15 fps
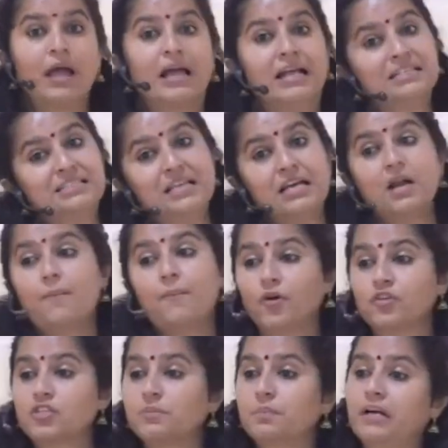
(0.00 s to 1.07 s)
Is there a
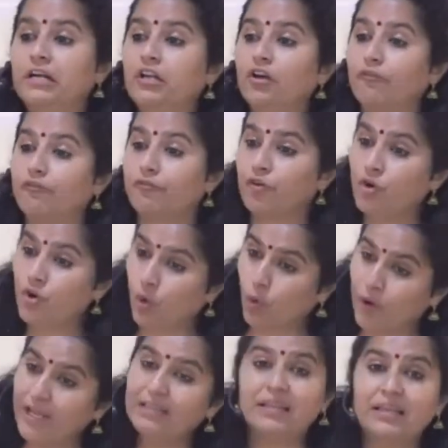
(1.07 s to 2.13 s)
possibility of
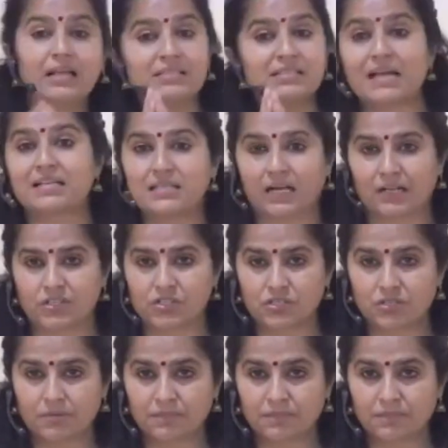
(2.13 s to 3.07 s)
knowing things as such?